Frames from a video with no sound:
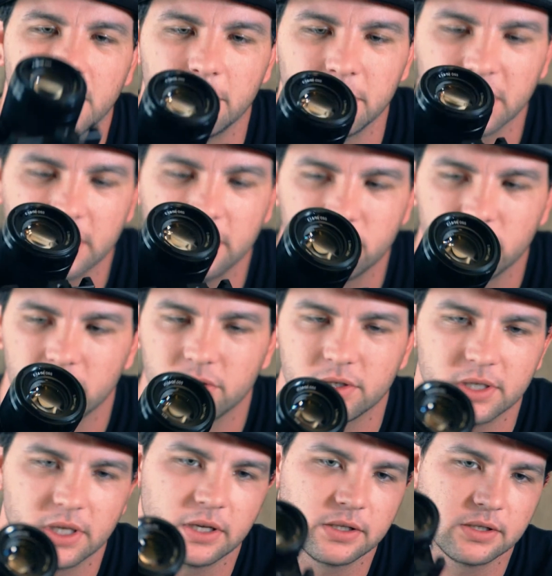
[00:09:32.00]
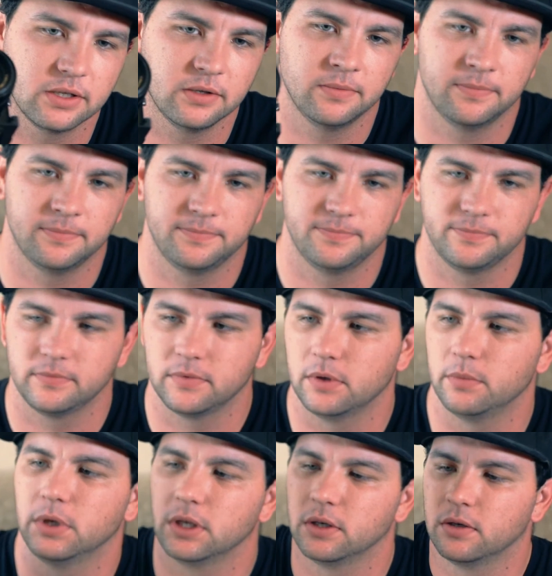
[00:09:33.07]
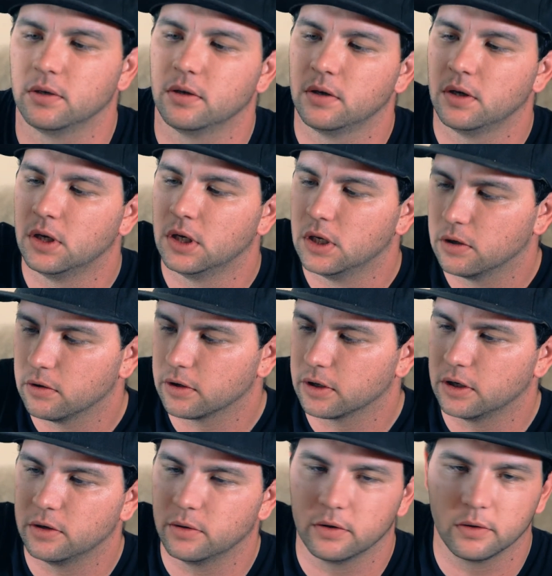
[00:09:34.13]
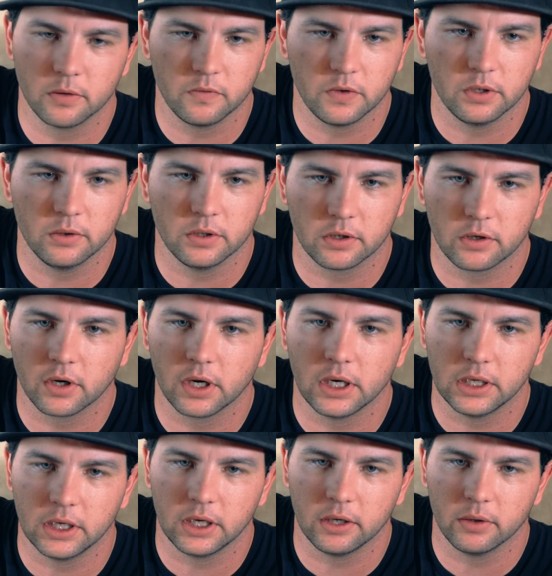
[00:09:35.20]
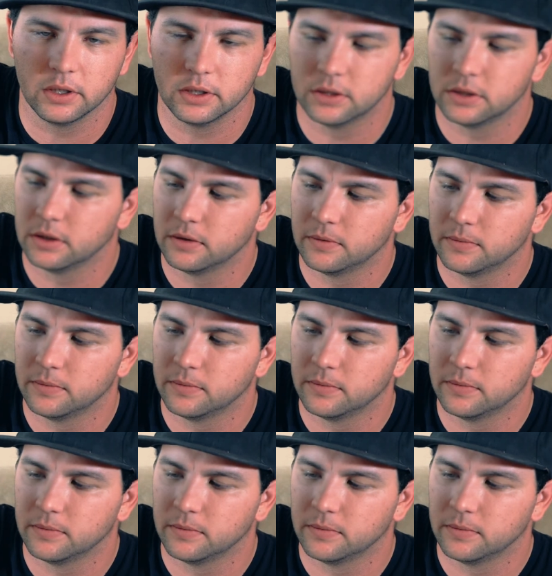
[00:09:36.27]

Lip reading: I'm not going to change the settings though. I mean, we're going to do a review on the crane anyways.